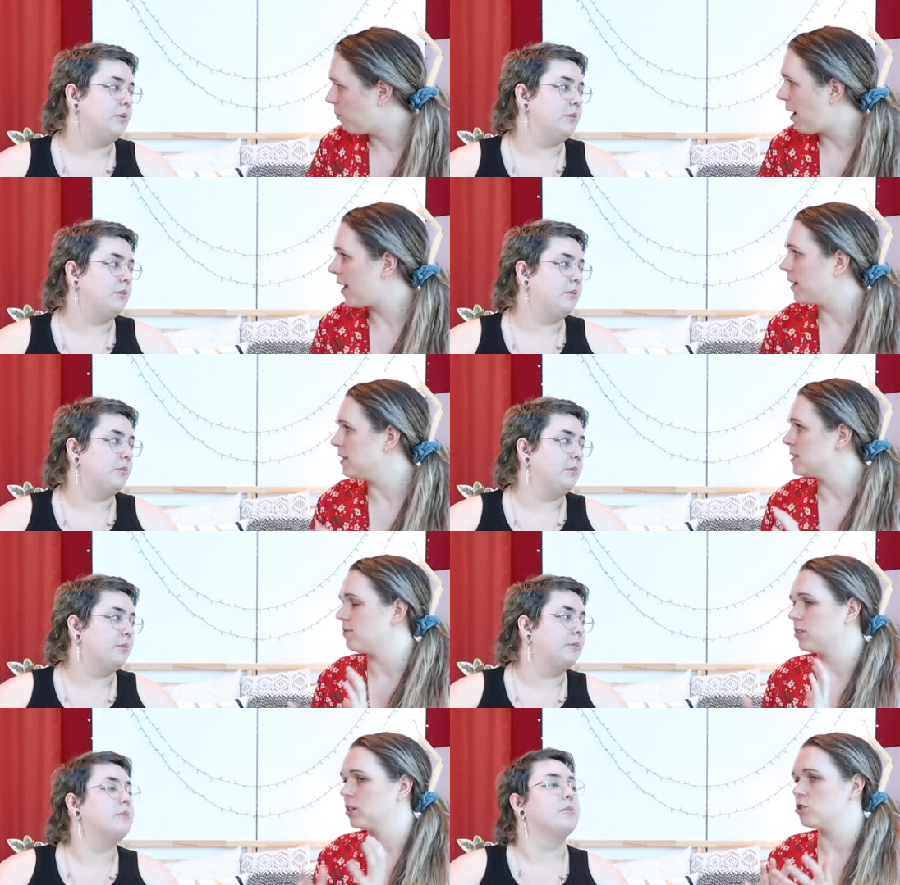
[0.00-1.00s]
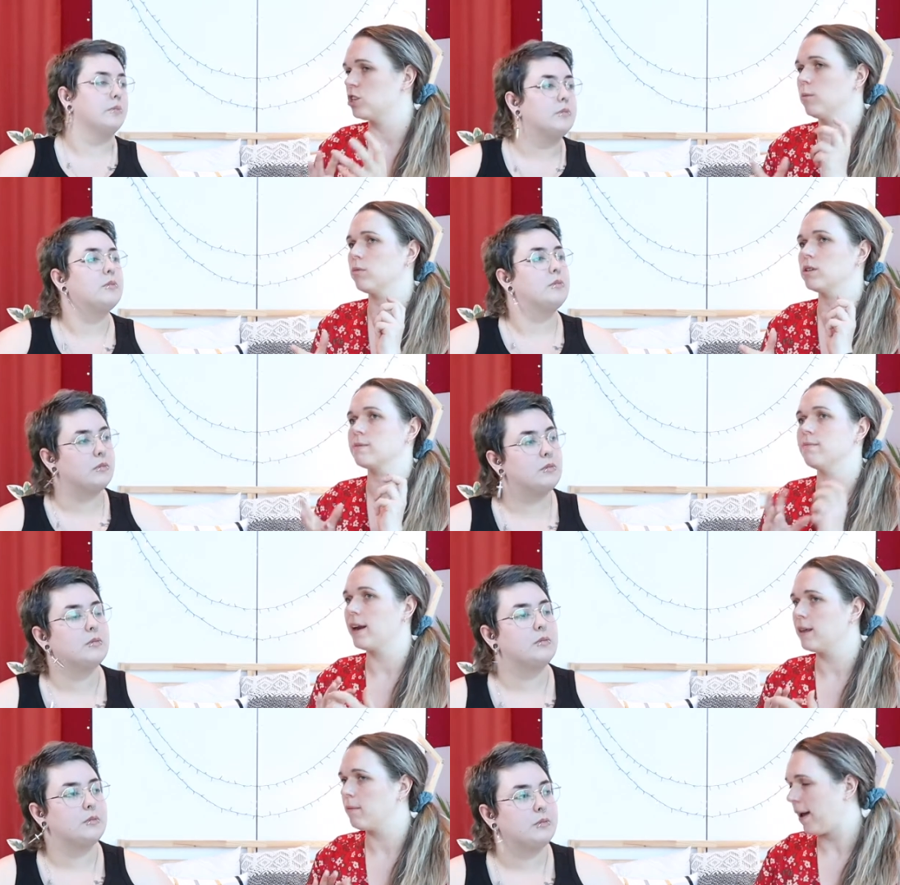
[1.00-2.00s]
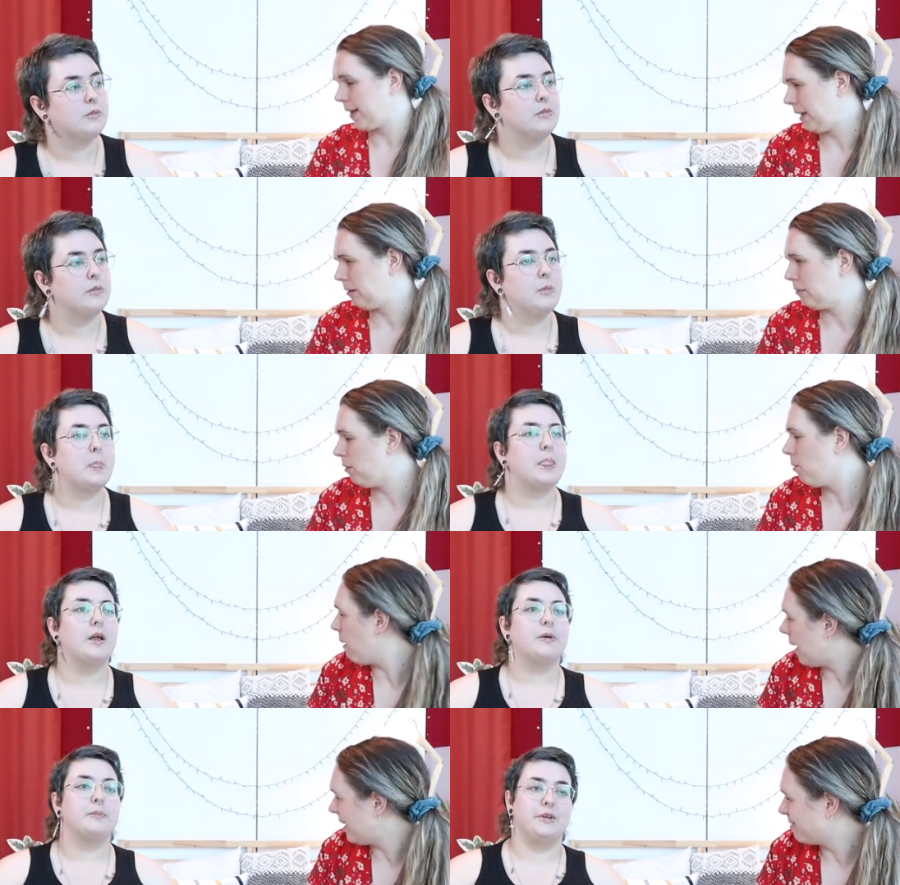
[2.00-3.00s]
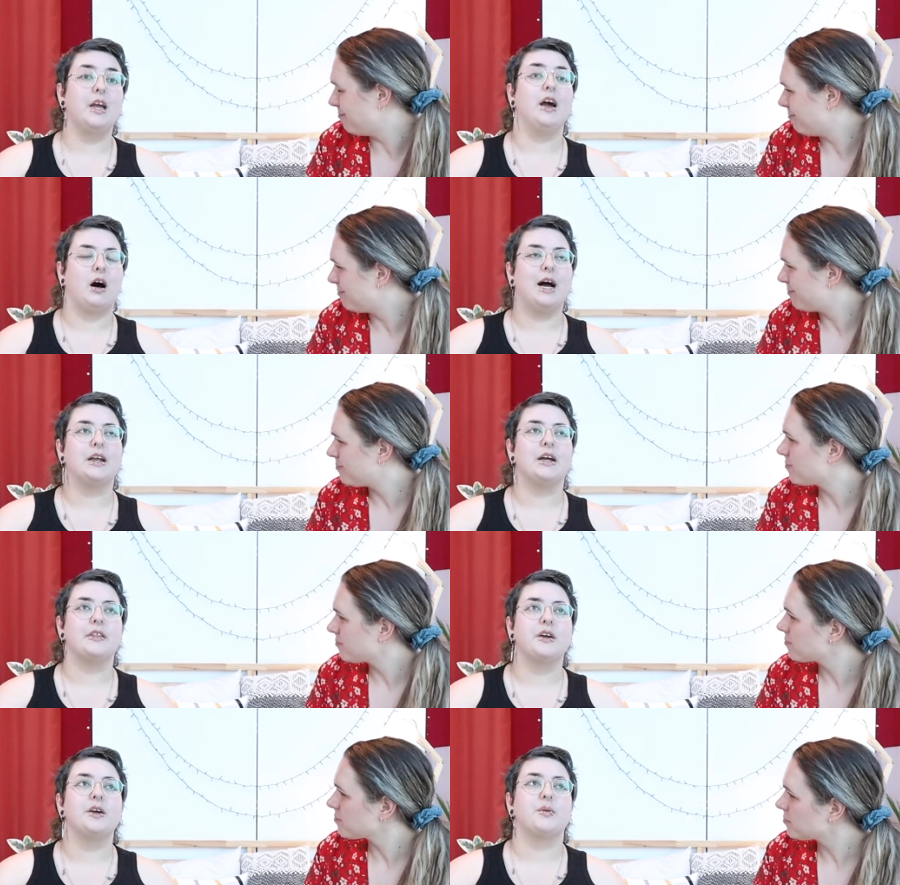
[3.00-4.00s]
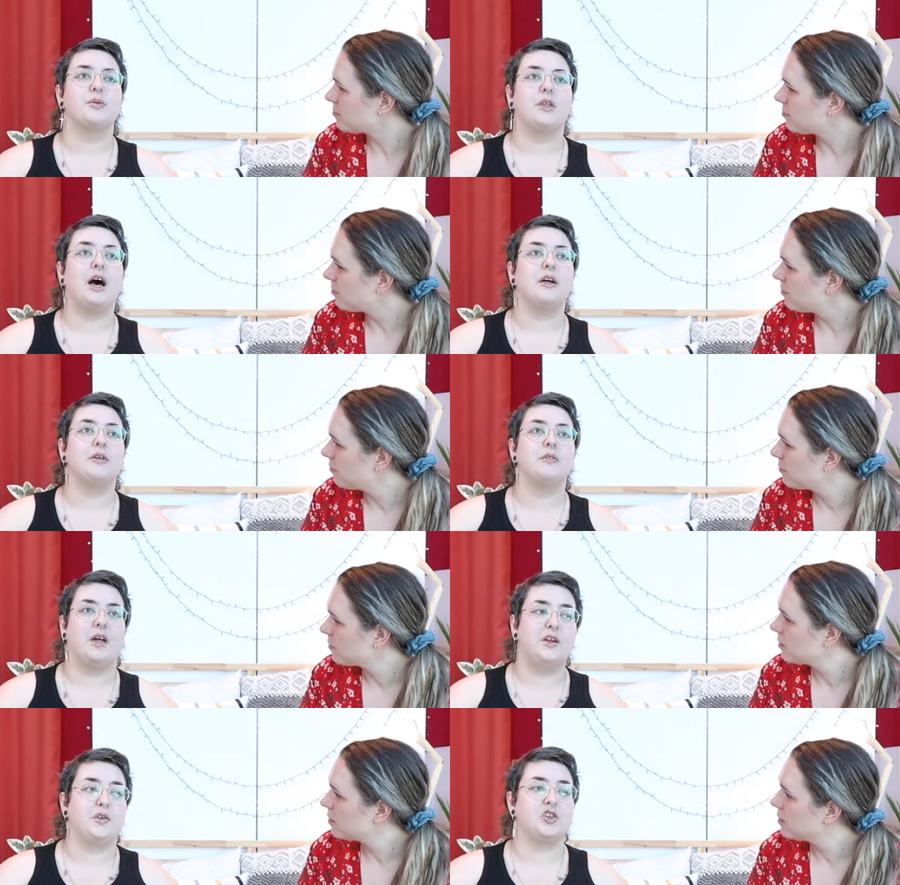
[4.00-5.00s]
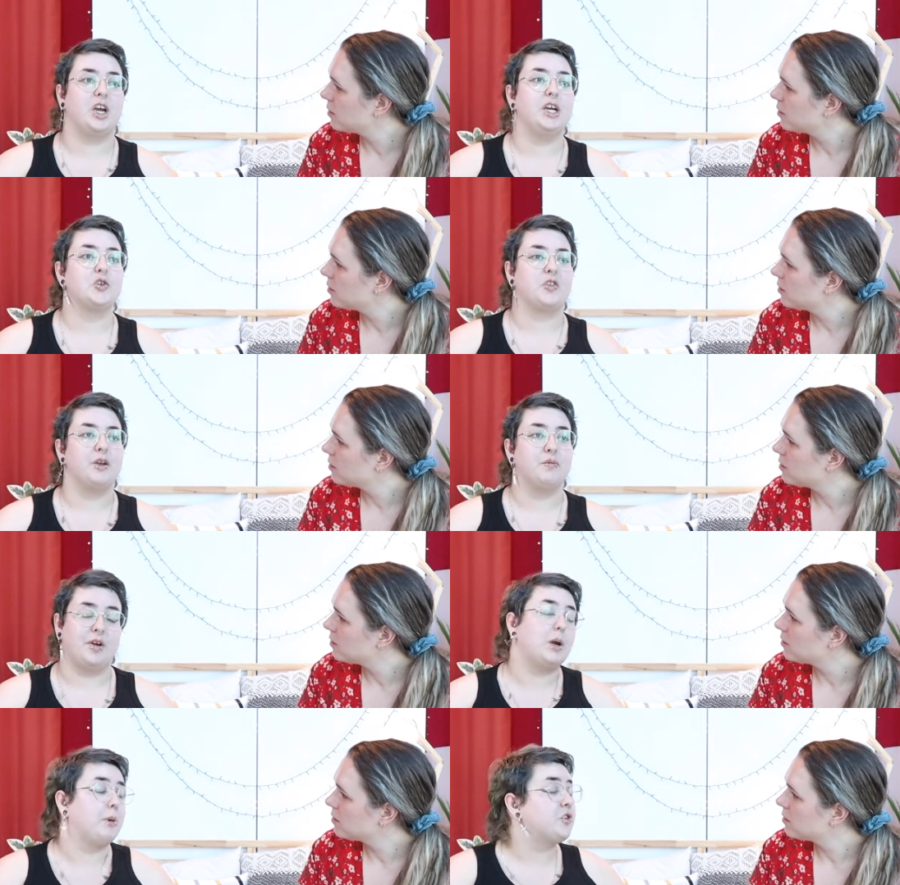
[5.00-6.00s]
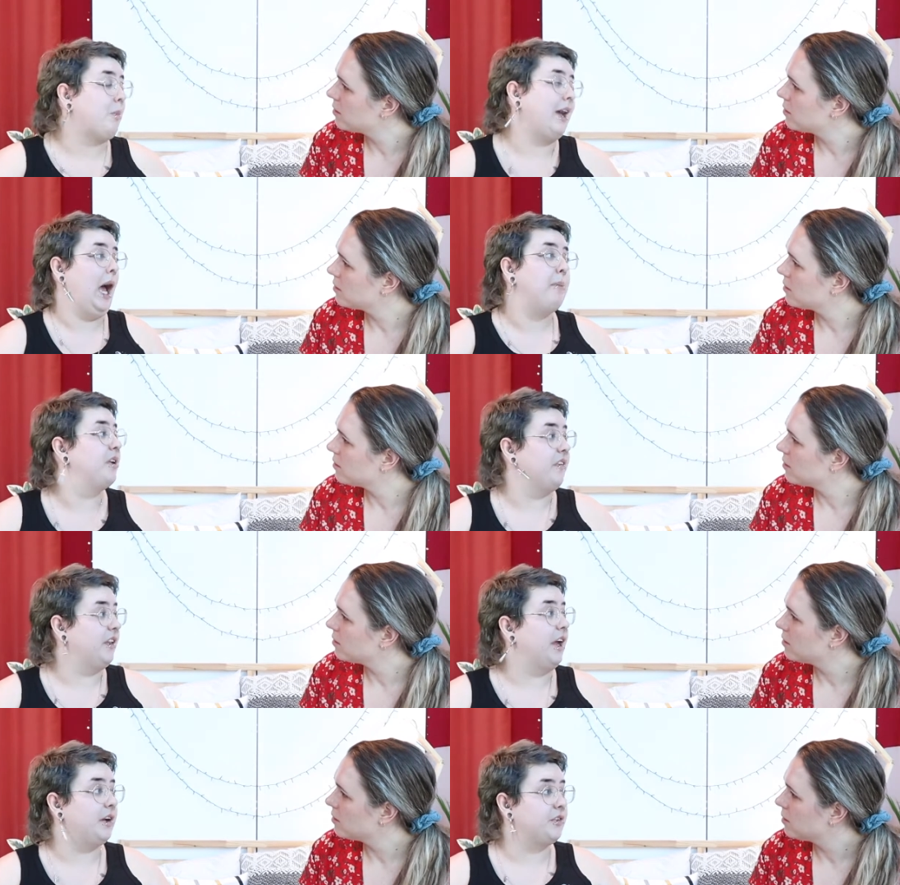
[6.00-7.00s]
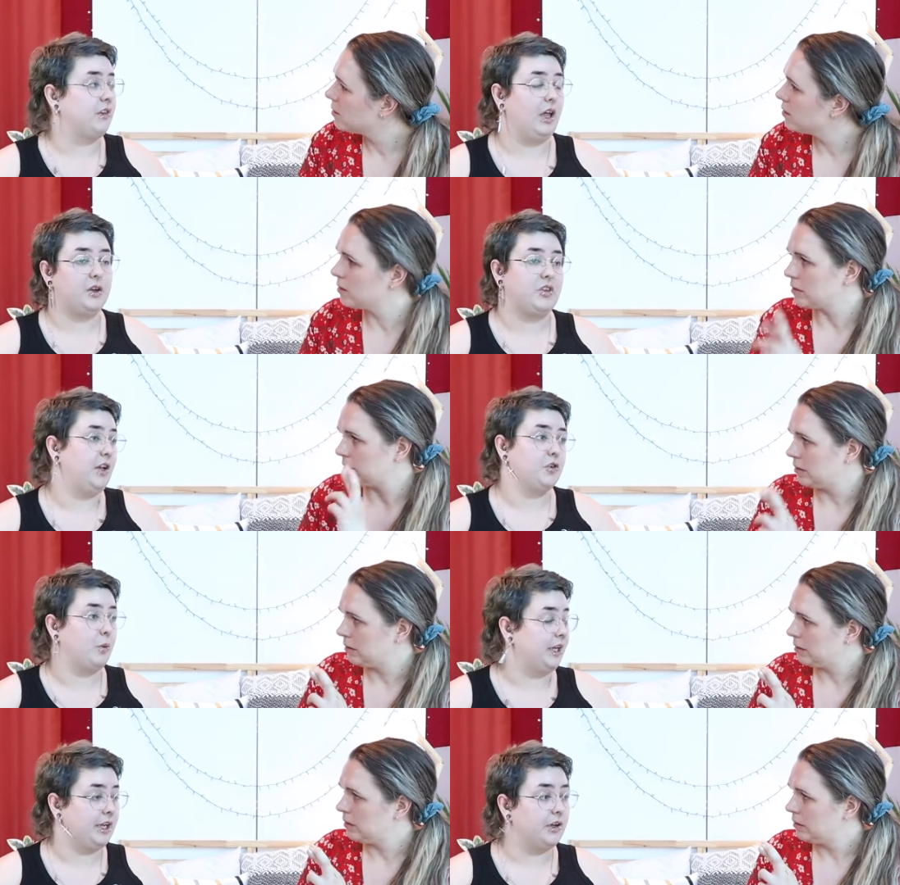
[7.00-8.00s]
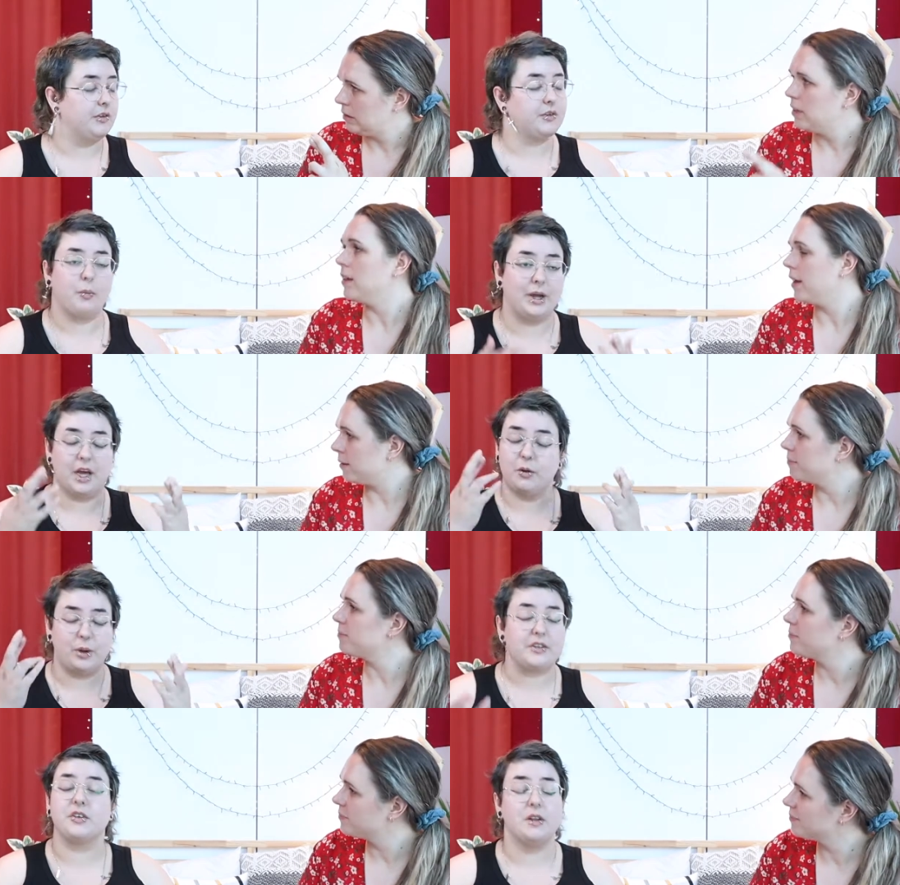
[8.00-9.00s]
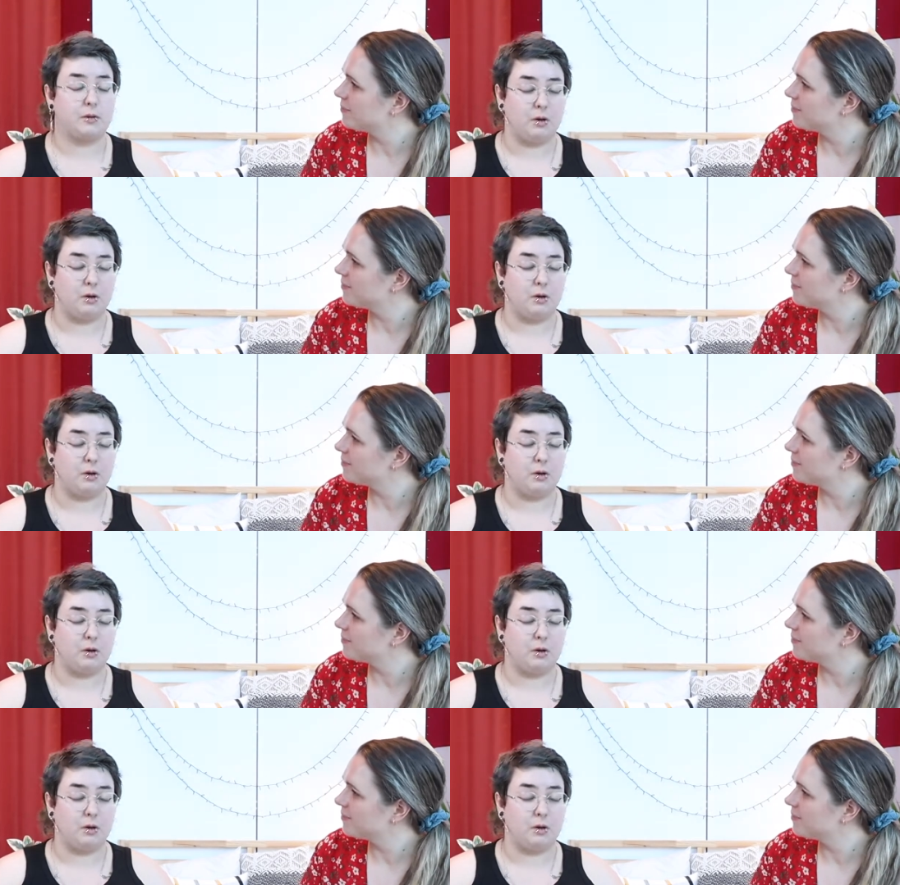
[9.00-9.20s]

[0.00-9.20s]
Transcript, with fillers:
Speaker 1: way and less of a consumerist money way thing way. Yeah,
Speaker 2: I, and I think that that is a change that very much might happen in the next like 10, 20 years. We yeah. can we can certainly